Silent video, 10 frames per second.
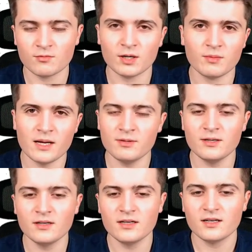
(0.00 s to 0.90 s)
Well,
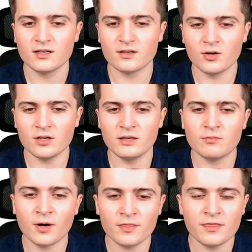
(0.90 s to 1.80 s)
maybe only
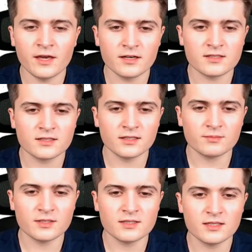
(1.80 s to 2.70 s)
one thing is
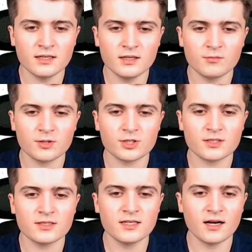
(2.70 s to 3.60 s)
still missing, which
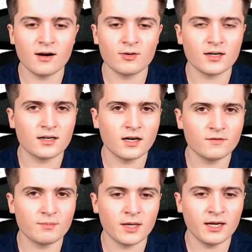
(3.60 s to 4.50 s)
is here our
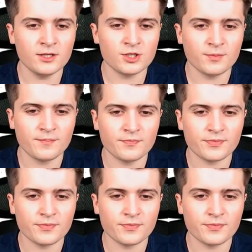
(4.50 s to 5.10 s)
cover page,